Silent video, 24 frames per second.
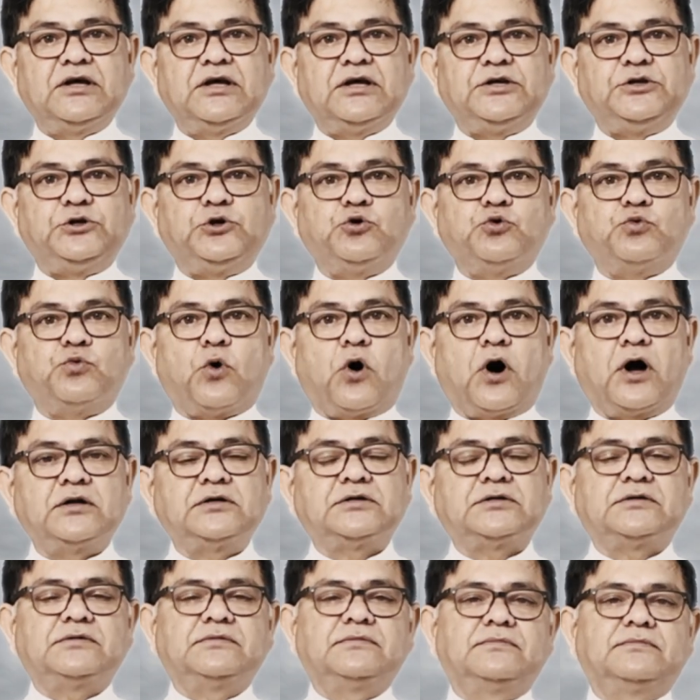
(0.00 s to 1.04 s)
you want
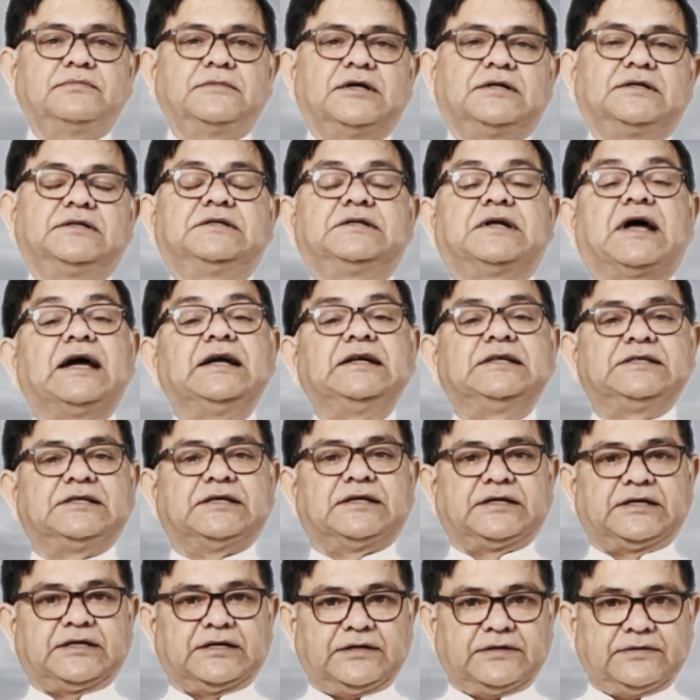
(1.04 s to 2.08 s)
the tight
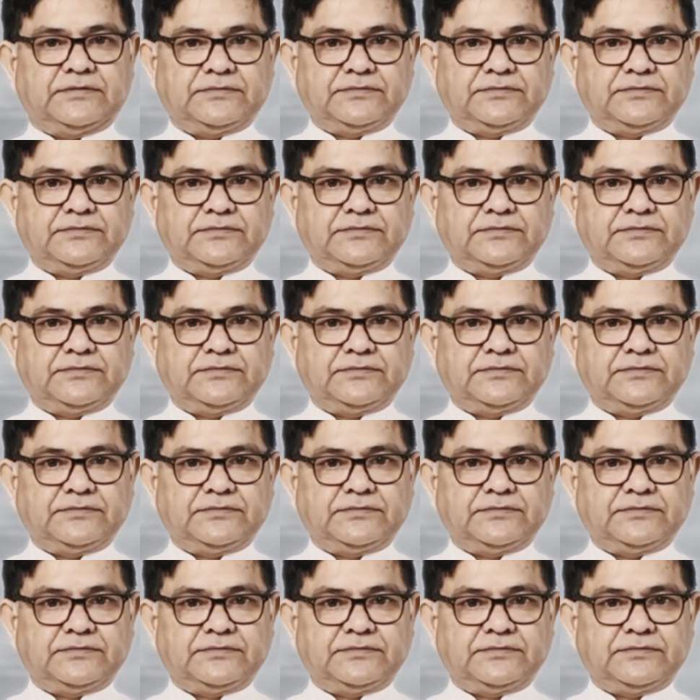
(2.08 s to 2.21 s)
circle.